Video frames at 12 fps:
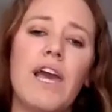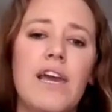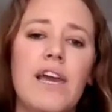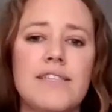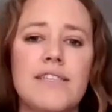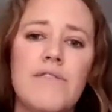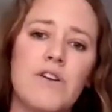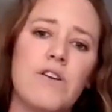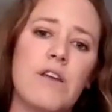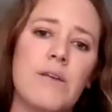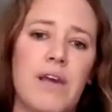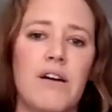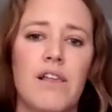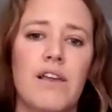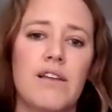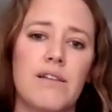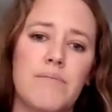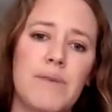hey, I saved your email.
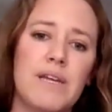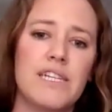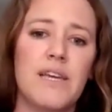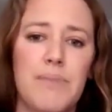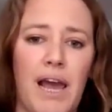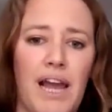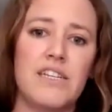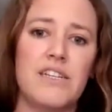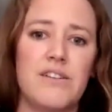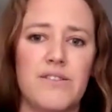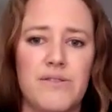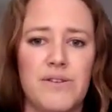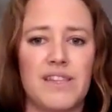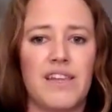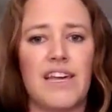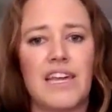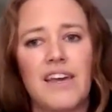I meant to get back to you. And like,